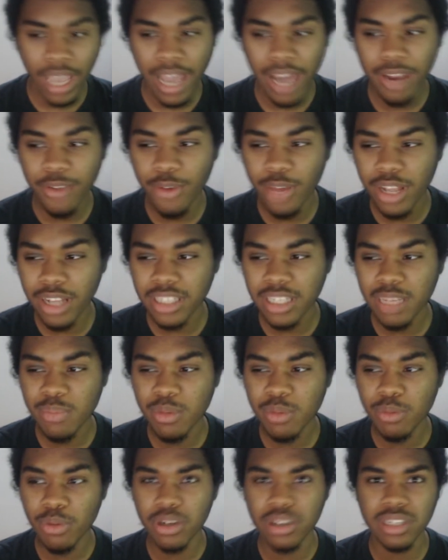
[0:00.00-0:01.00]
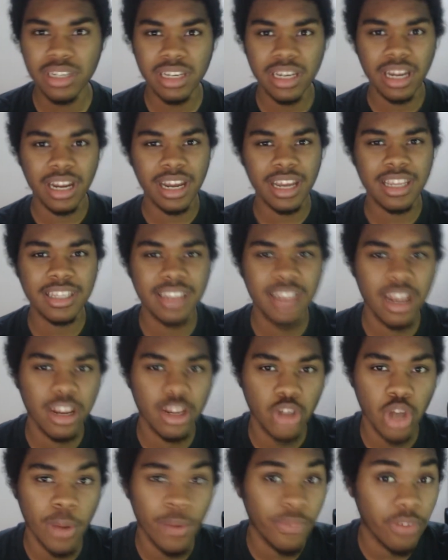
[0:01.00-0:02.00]
Any real team in the Bundesliga that isn't in
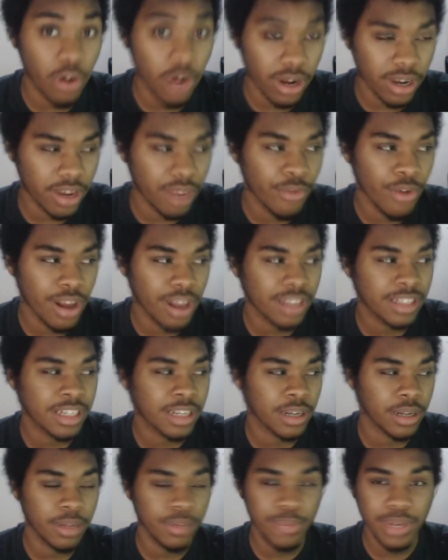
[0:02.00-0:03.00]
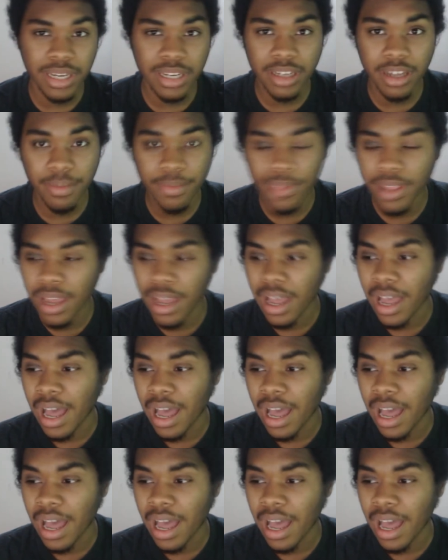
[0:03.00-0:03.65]
the top 4 that can realistically beat them,